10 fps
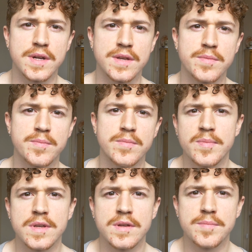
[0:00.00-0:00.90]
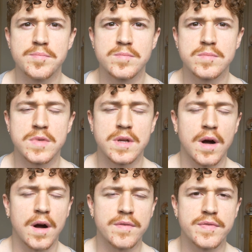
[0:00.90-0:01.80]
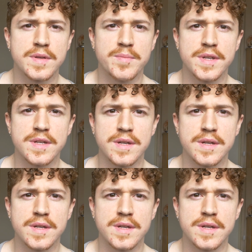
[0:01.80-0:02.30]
I had a cough and a bit